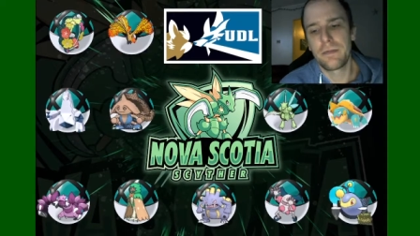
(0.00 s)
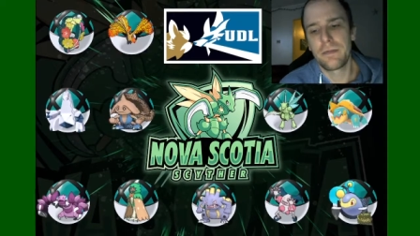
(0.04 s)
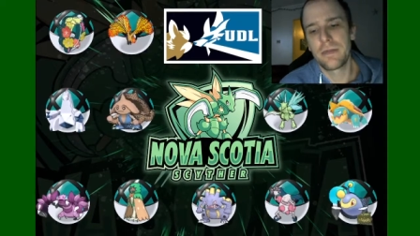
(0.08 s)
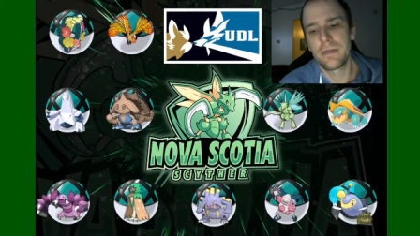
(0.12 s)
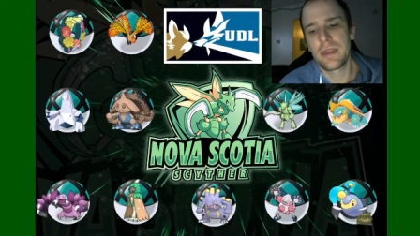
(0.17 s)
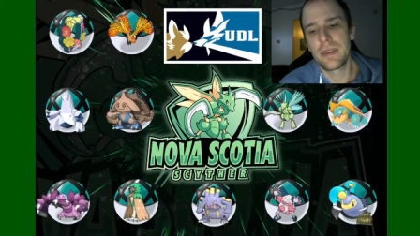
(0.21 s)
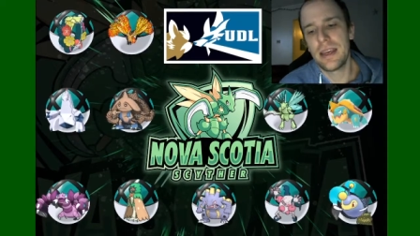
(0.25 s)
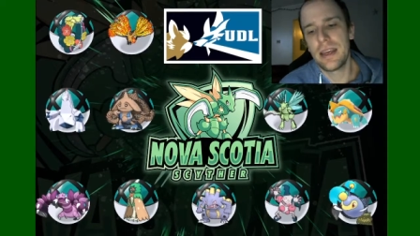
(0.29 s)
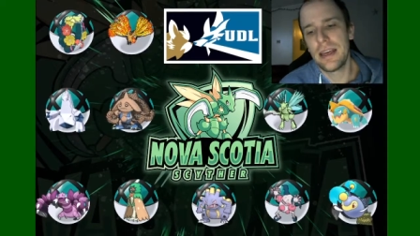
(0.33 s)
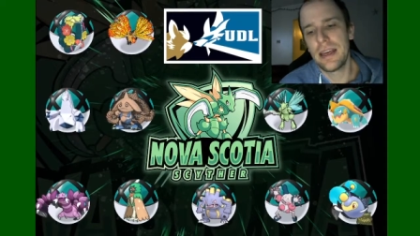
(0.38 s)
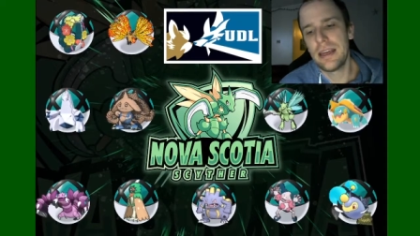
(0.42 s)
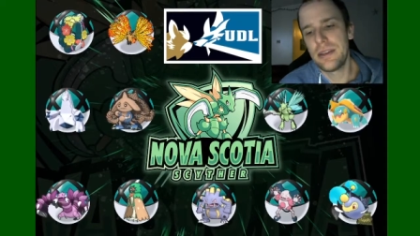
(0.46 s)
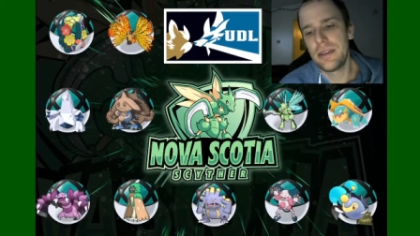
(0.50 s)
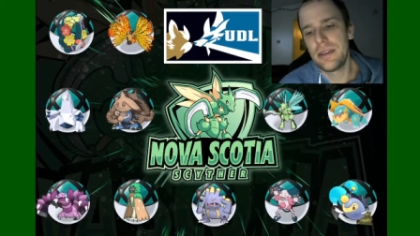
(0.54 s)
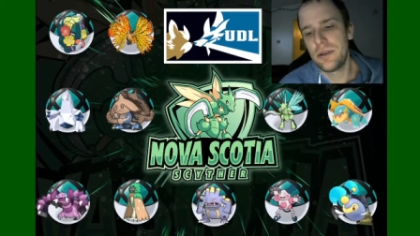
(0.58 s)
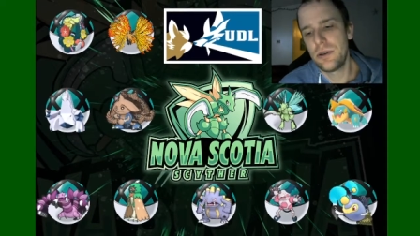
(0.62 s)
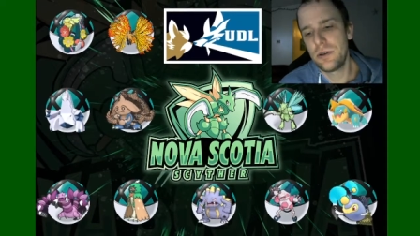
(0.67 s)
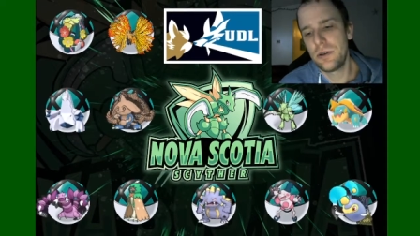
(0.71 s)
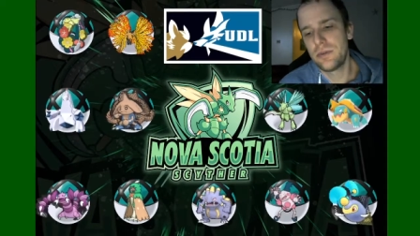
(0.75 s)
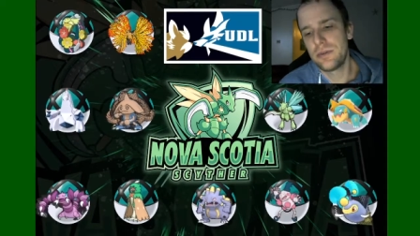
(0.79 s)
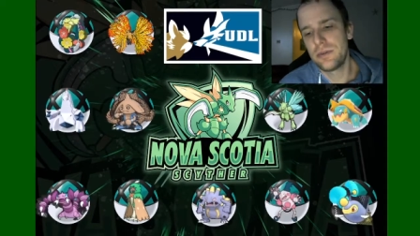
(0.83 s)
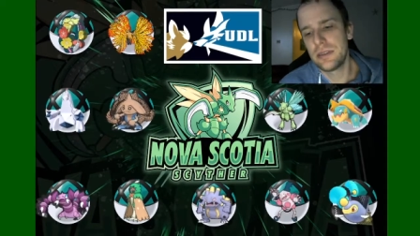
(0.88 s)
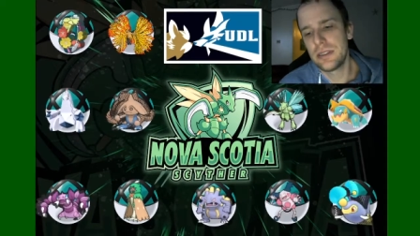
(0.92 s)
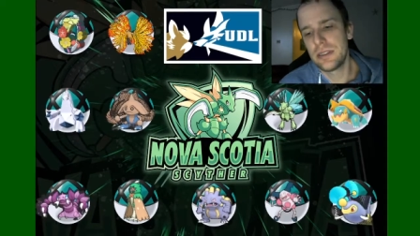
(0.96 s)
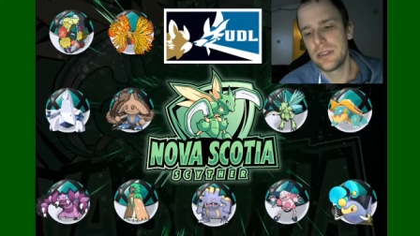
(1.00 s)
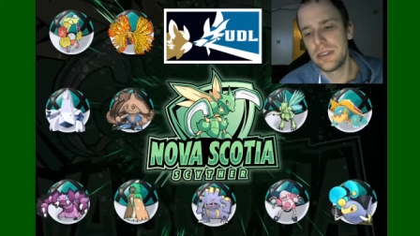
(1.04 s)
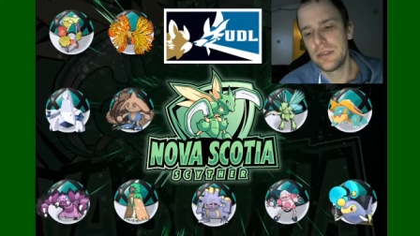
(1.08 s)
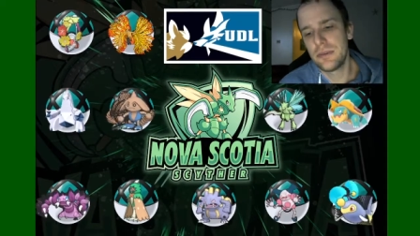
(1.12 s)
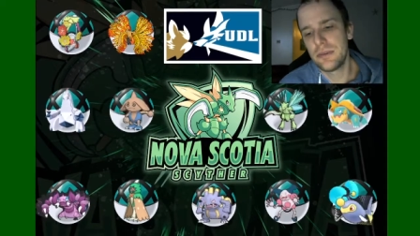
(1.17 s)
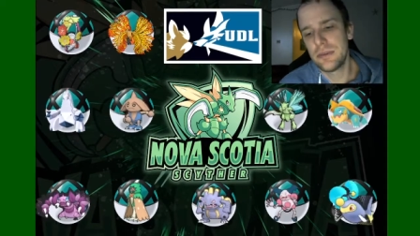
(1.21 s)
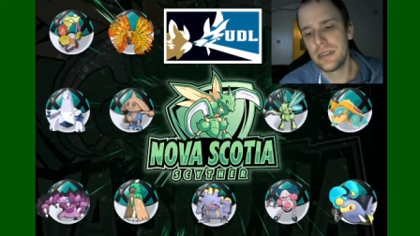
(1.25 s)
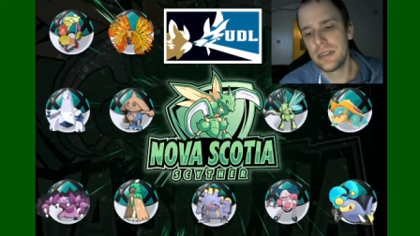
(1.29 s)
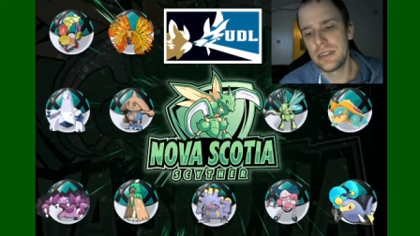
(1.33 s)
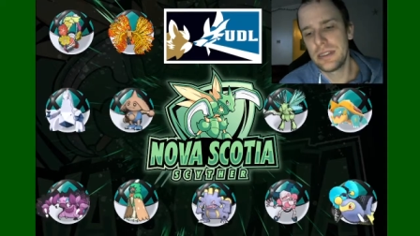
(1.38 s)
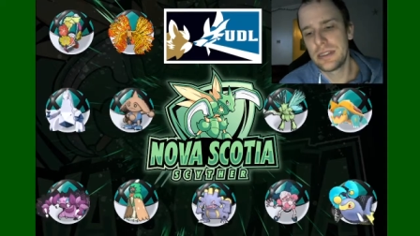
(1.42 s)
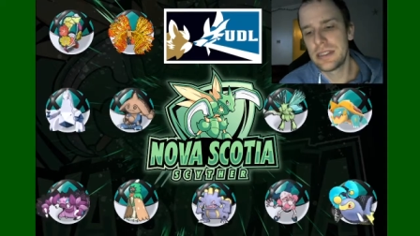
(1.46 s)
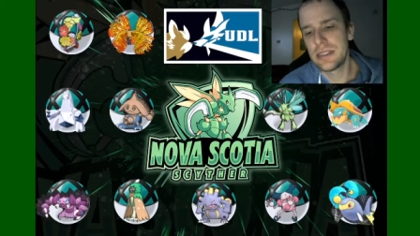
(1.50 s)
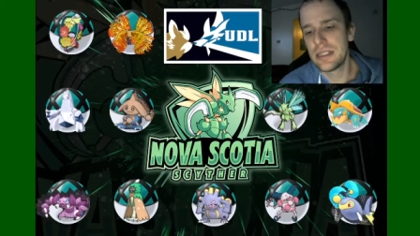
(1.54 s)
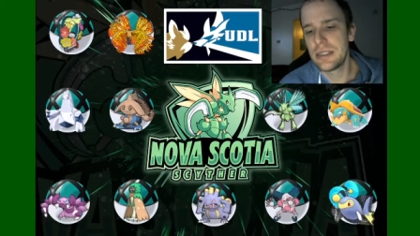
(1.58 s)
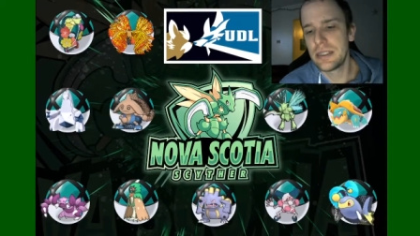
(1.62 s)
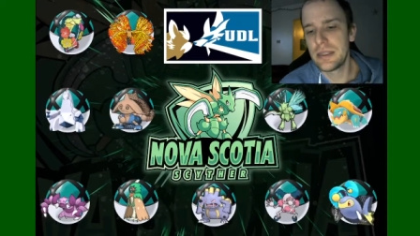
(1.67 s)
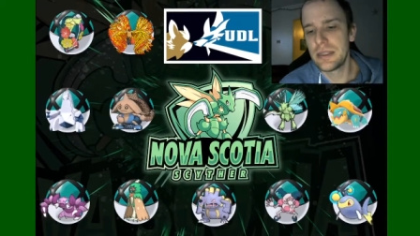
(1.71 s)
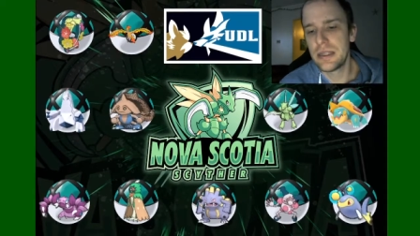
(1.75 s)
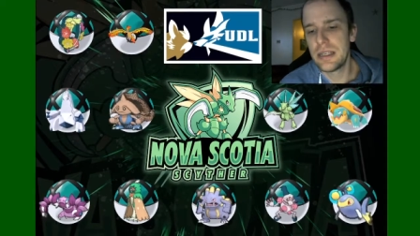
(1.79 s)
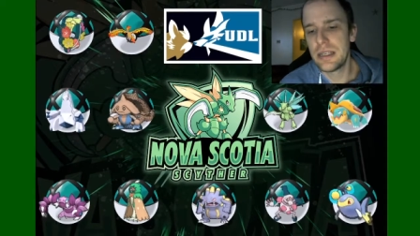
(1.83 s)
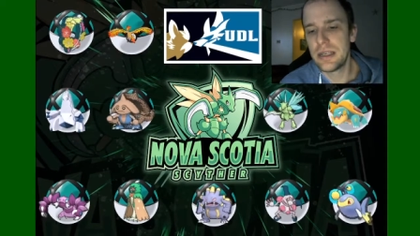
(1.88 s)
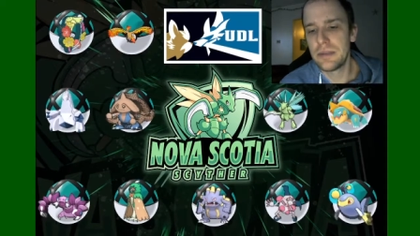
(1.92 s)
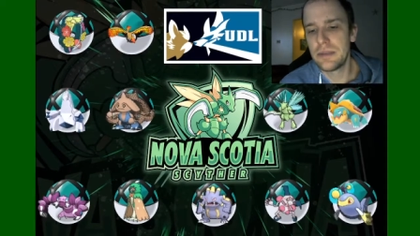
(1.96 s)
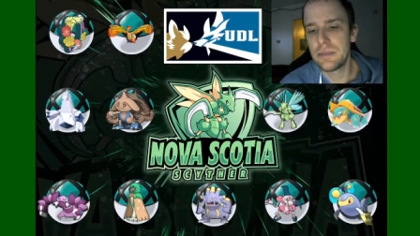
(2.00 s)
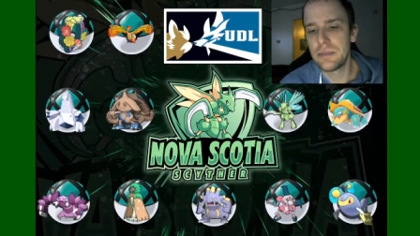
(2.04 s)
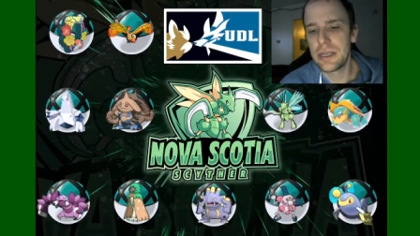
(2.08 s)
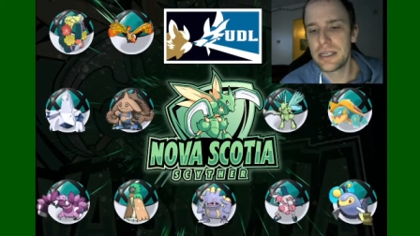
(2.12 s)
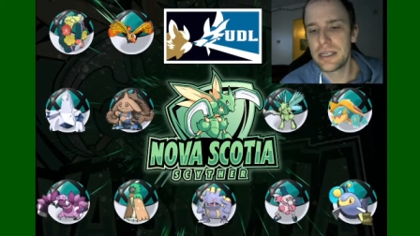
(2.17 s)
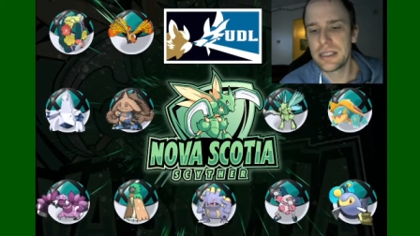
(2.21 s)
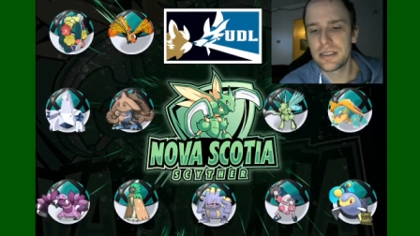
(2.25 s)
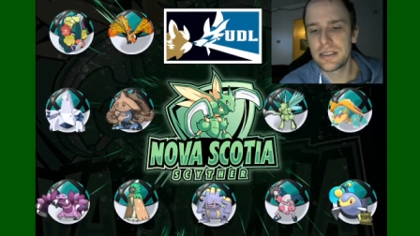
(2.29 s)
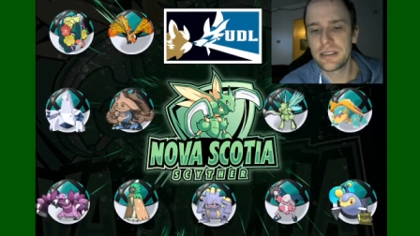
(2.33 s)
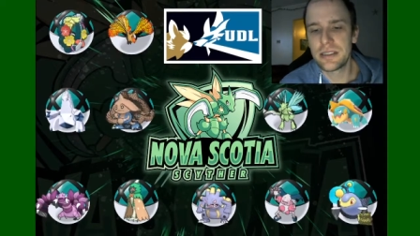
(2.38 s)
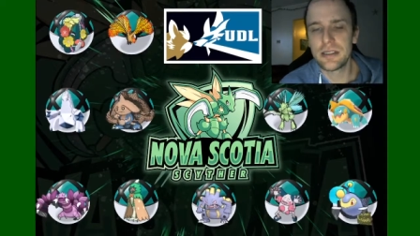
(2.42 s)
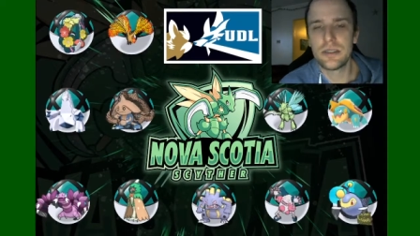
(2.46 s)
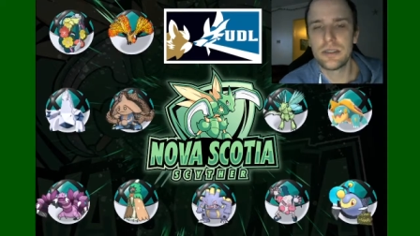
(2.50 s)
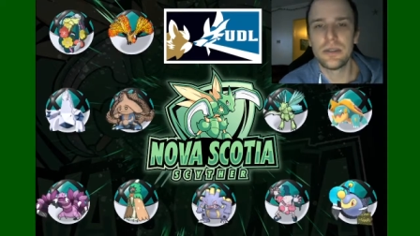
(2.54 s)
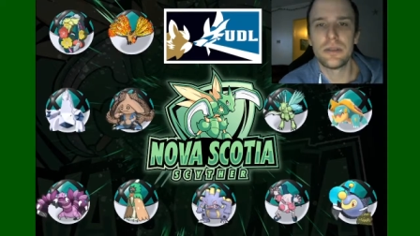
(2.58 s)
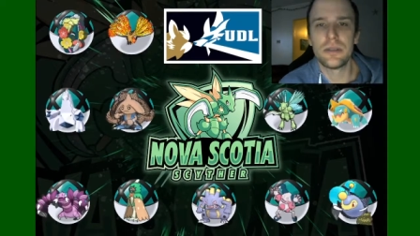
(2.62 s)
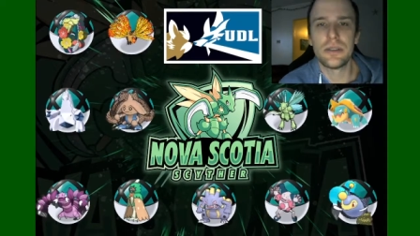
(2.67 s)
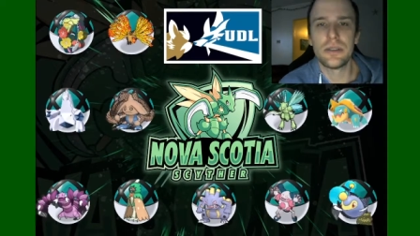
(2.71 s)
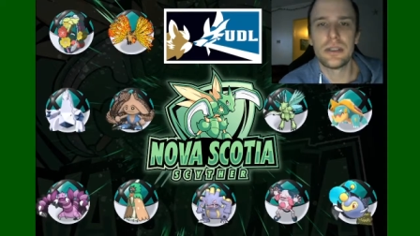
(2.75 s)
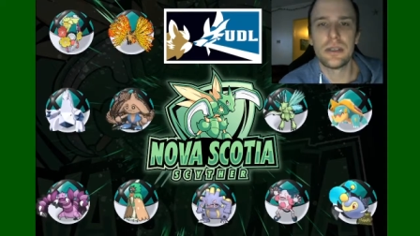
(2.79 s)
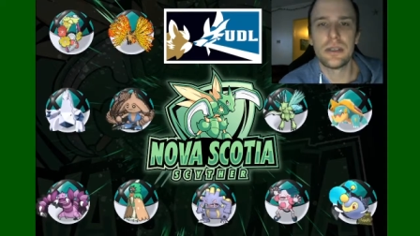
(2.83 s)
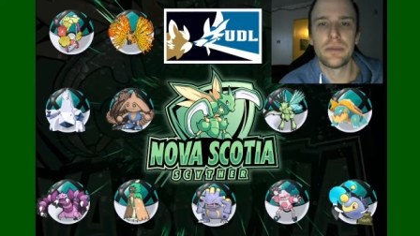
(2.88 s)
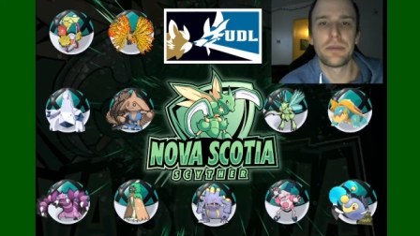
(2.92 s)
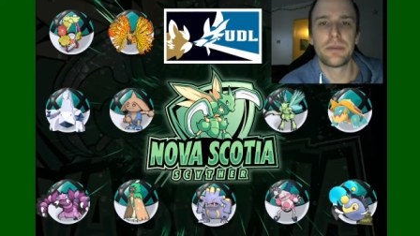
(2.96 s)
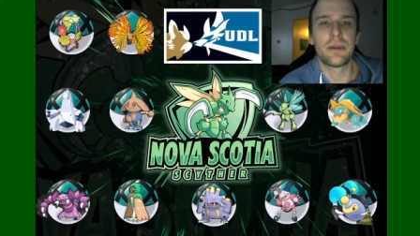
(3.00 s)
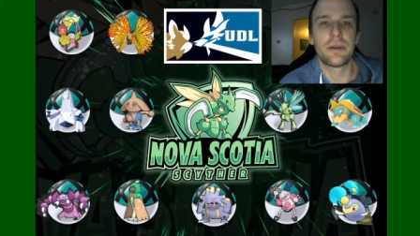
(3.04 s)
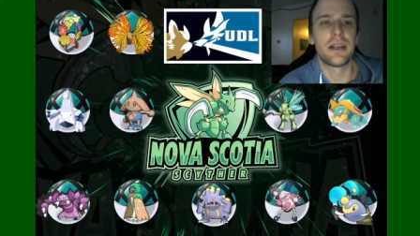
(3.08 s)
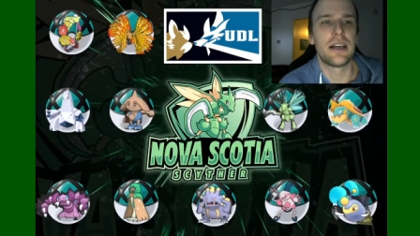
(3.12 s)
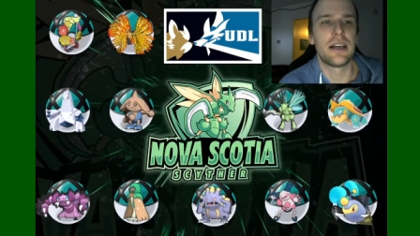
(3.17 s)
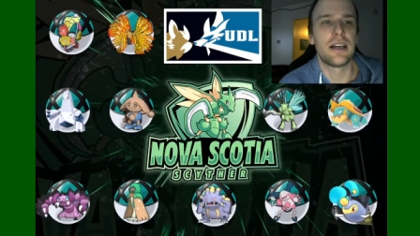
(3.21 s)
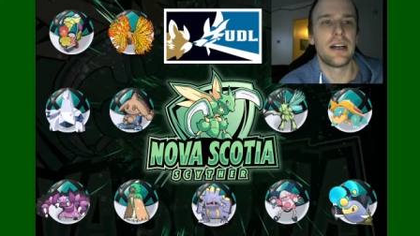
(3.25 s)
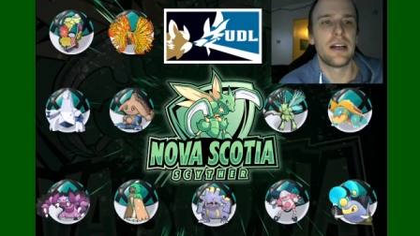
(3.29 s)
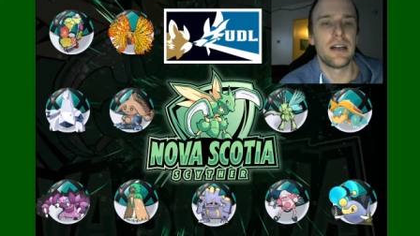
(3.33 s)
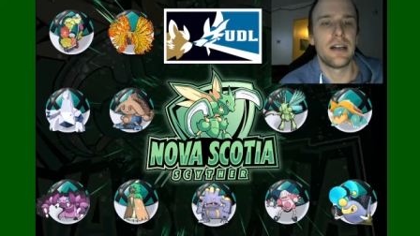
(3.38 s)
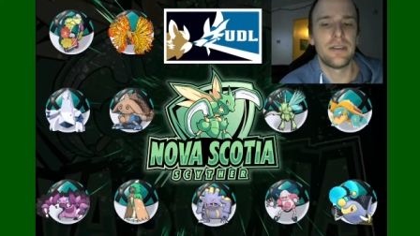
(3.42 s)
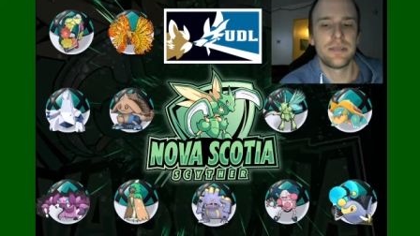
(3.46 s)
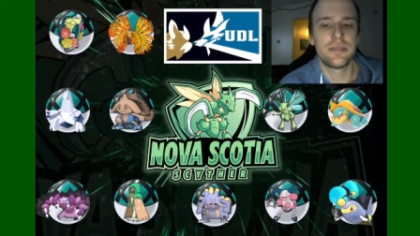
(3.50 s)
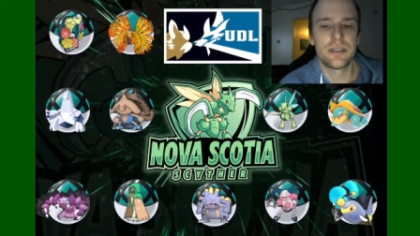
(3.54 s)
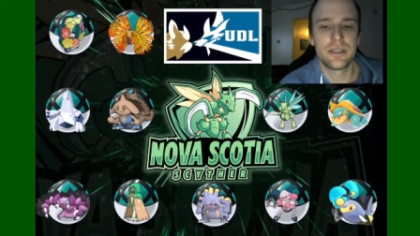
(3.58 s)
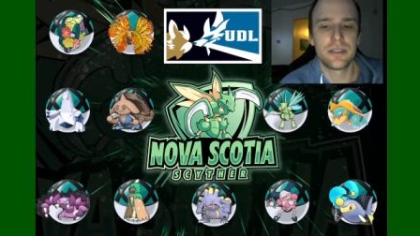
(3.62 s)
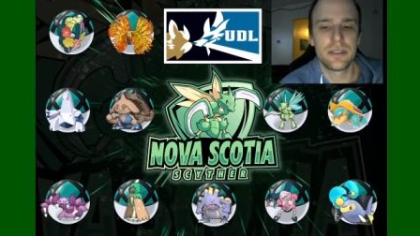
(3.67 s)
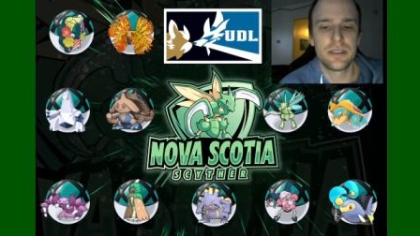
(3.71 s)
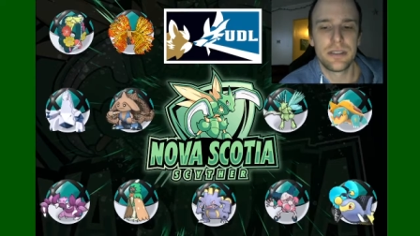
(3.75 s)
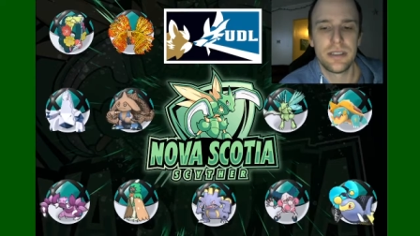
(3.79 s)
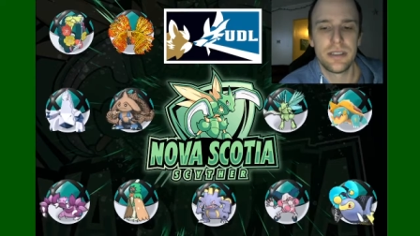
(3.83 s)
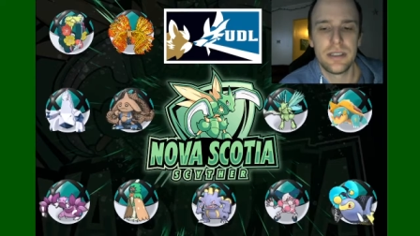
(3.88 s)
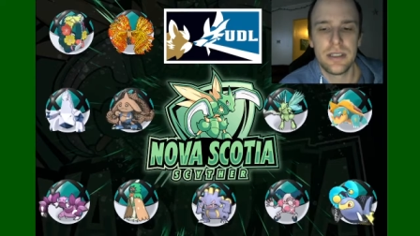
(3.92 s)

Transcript: and hopefully we can make it to the playoffs.